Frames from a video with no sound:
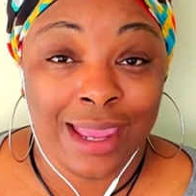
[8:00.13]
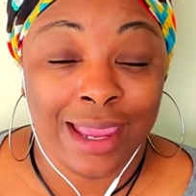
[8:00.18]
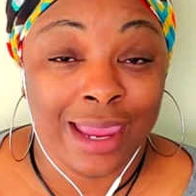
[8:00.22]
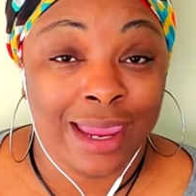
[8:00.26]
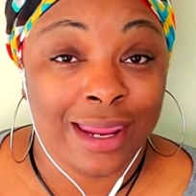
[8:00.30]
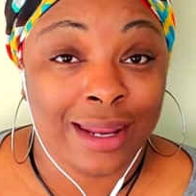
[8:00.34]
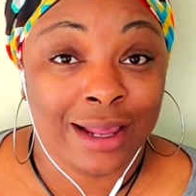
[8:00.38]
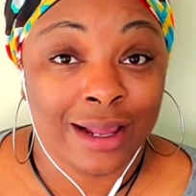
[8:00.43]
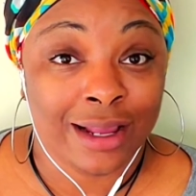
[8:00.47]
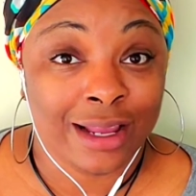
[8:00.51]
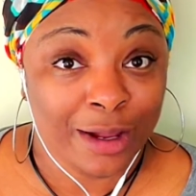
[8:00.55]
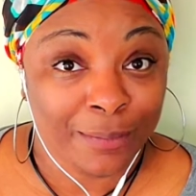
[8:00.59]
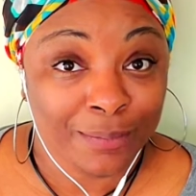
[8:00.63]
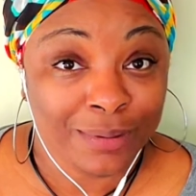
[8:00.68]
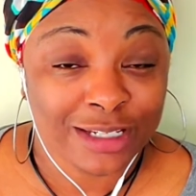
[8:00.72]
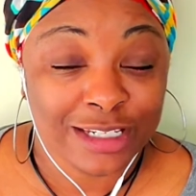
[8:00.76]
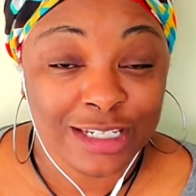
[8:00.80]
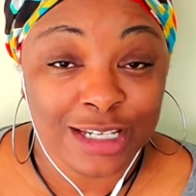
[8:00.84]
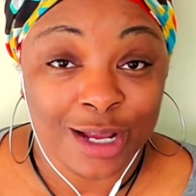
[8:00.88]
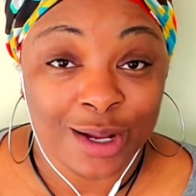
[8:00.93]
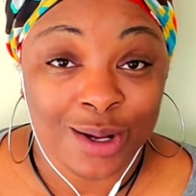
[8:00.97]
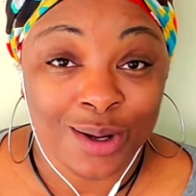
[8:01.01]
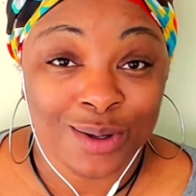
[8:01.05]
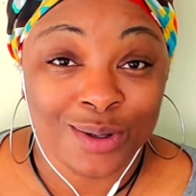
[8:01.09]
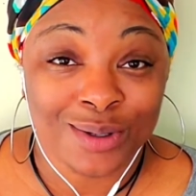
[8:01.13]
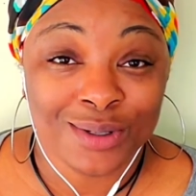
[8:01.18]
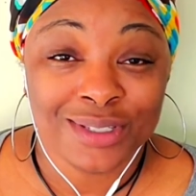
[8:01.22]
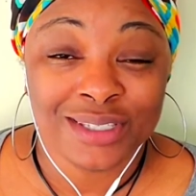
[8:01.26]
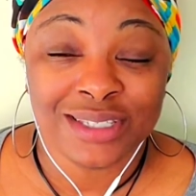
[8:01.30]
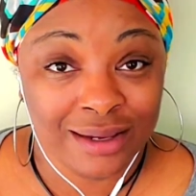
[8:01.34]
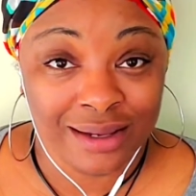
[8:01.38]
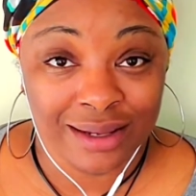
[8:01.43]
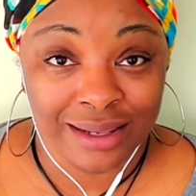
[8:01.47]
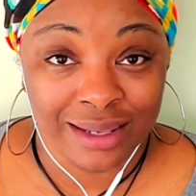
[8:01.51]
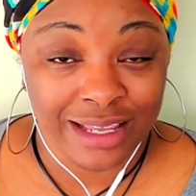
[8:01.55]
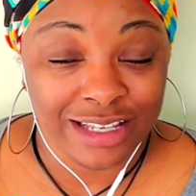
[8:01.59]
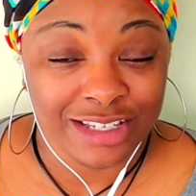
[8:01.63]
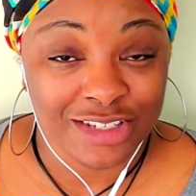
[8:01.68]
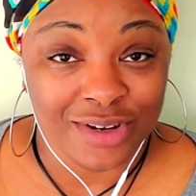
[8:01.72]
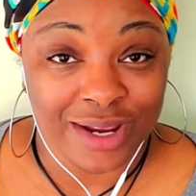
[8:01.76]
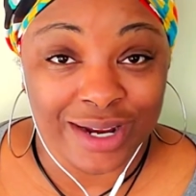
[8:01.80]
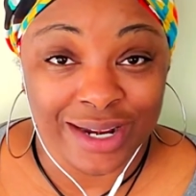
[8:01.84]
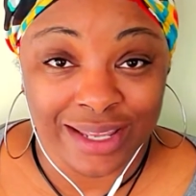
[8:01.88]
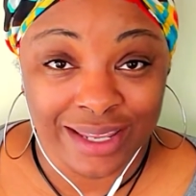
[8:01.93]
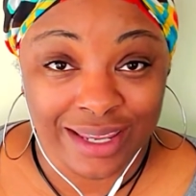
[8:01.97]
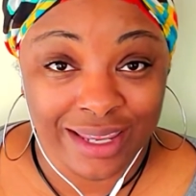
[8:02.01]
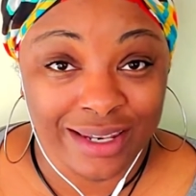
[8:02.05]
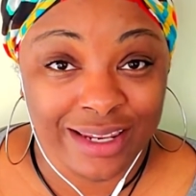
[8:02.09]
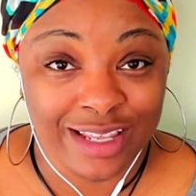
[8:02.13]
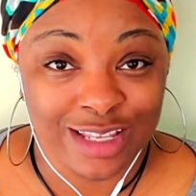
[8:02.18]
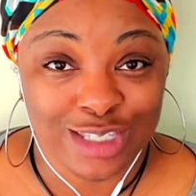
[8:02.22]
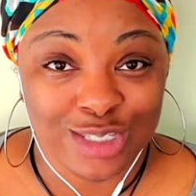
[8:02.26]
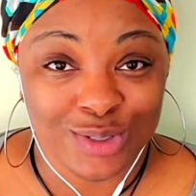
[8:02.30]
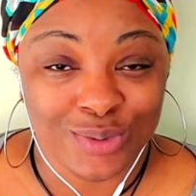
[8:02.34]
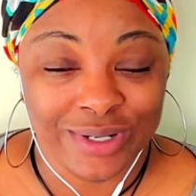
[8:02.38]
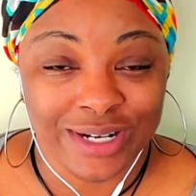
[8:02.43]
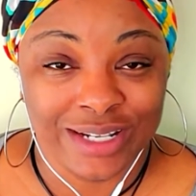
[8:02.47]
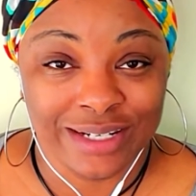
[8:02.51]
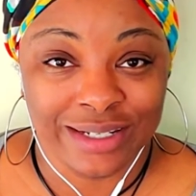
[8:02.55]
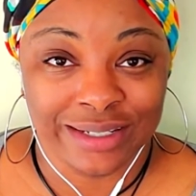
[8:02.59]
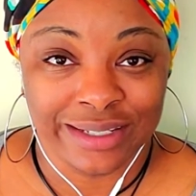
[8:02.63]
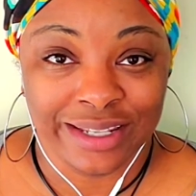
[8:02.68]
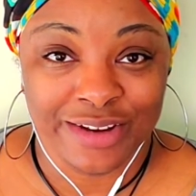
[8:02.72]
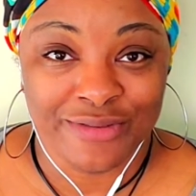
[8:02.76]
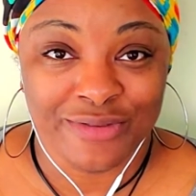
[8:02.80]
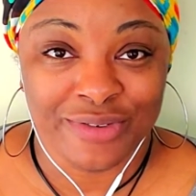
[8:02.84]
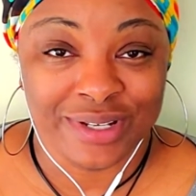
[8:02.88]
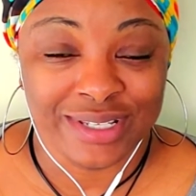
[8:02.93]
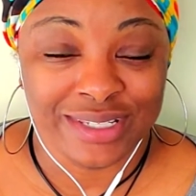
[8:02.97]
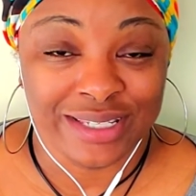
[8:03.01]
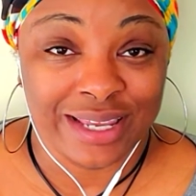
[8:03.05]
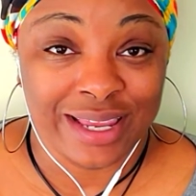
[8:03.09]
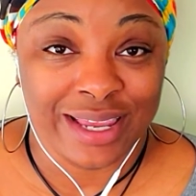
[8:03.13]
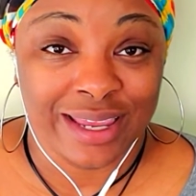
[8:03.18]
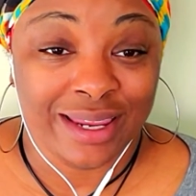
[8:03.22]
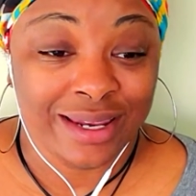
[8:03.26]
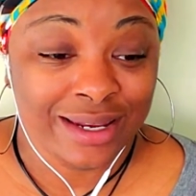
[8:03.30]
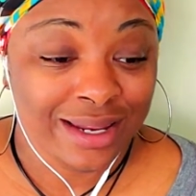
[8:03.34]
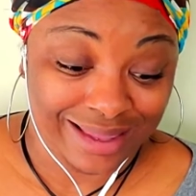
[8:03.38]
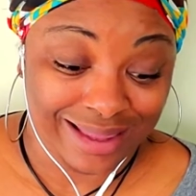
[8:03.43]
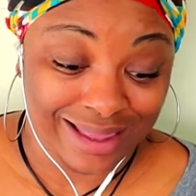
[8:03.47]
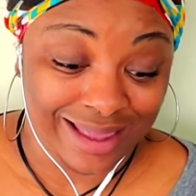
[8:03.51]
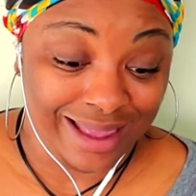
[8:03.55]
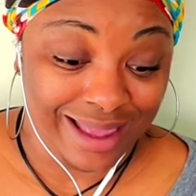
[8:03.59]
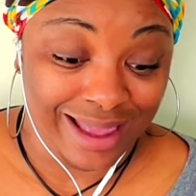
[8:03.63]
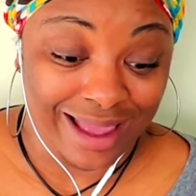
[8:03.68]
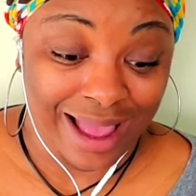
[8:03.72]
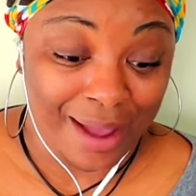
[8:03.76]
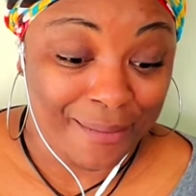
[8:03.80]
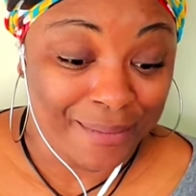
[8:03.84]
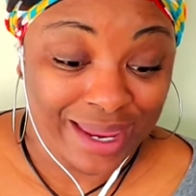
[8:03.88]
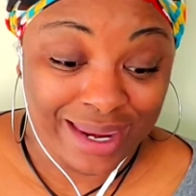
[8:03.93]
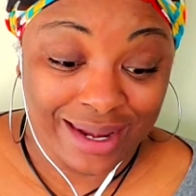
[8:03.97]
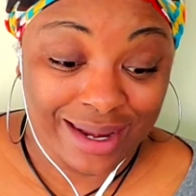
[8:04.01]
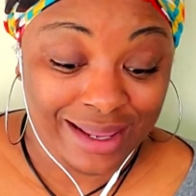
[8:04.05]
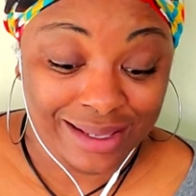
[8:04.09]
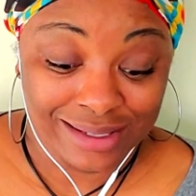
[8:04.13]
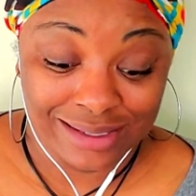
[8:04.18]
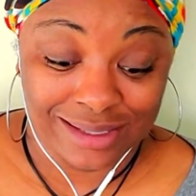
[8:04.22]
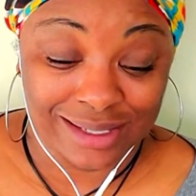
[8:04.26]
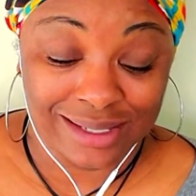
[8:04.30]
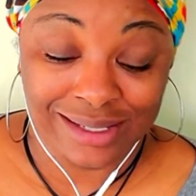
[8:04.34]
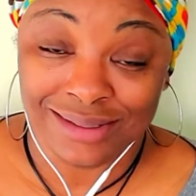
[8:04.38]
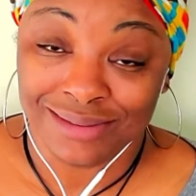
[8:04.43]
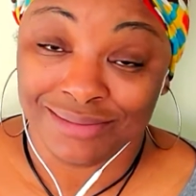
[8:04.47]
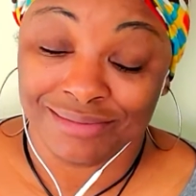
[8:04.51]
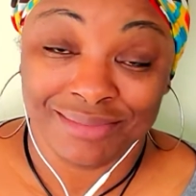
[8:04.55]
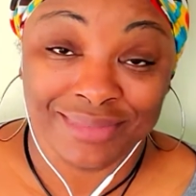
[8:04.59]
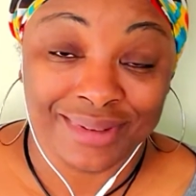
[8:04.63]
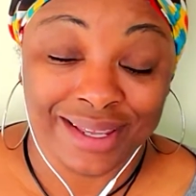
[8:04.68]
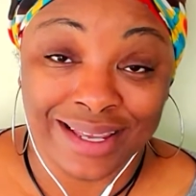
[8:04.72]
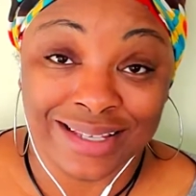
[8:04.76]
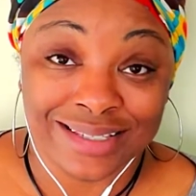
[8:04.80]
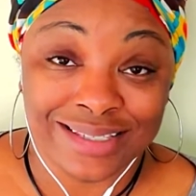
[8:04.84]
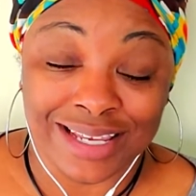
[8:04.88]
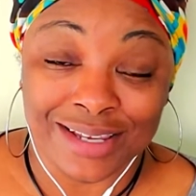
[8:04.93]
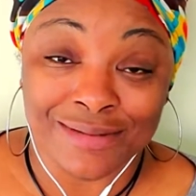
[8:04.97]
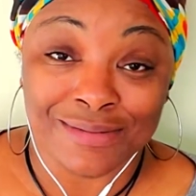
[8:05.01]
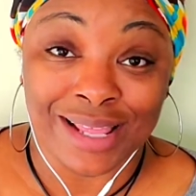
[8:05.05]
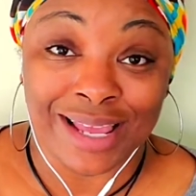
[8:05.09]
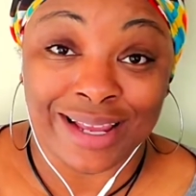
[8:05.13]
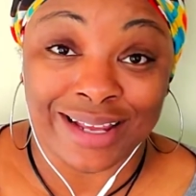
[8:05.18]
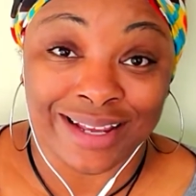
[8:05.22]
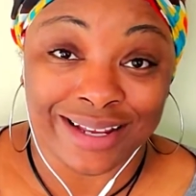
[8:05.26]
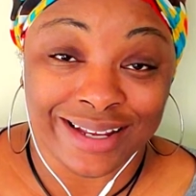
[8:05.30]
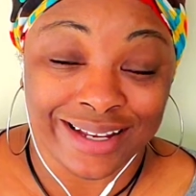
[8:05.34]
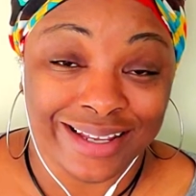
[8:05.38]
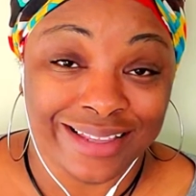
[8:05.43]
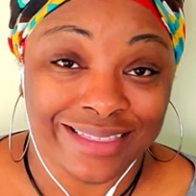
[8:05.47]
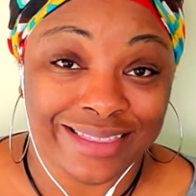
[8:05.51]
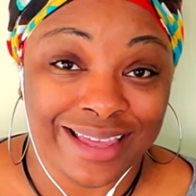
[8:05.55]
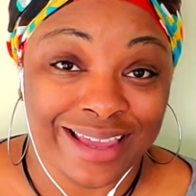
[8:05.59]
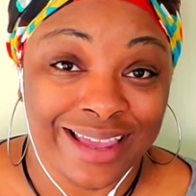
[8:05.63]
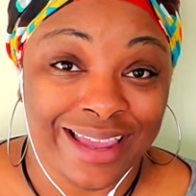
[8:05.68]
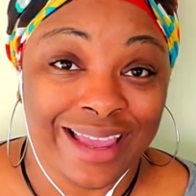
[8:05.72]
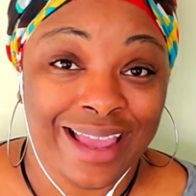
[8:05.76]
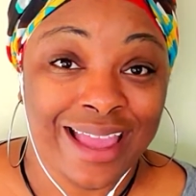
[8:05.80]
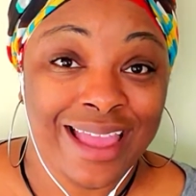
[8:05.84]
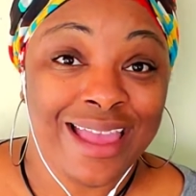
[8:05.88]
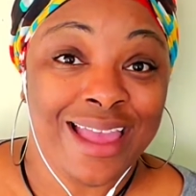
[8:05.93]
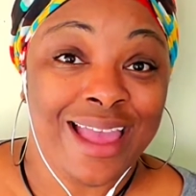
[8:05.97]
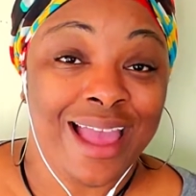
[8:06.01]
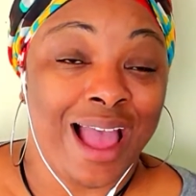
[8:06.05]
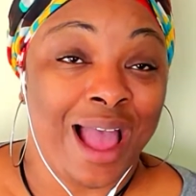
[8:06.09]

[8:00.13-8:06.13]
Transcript: and a couple of toes, let's try to get these 20 deliveries in. I mean, it seems like a good thing.